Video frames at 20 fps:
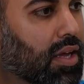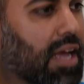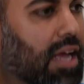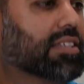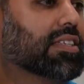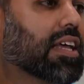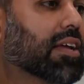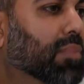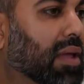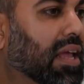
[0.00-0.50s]

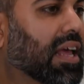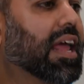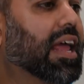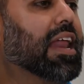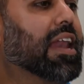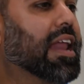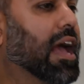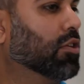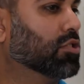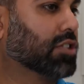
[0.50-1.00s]
It's like being an
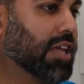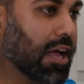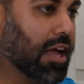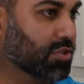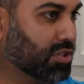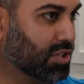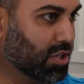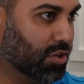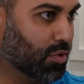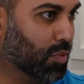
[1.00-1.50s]
in-house
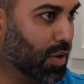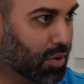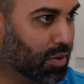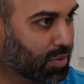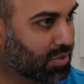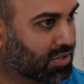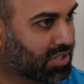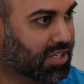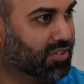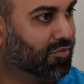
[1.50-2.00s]
counsel when
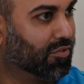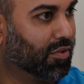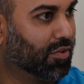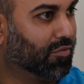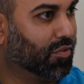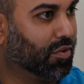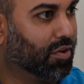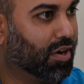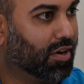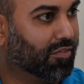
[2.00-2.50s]
you use this
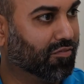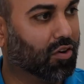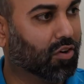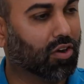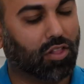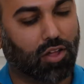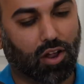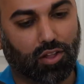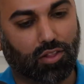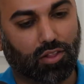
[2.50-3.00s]
for
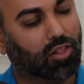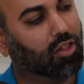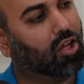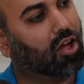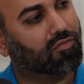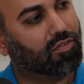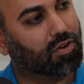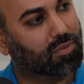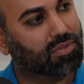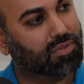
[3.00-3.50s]
a lot of the law
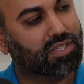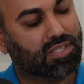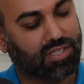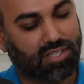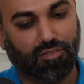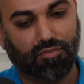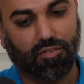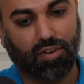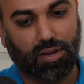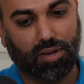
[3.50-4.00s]
firms and
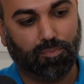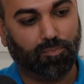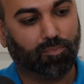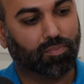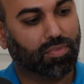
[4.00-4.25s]
stuff, right?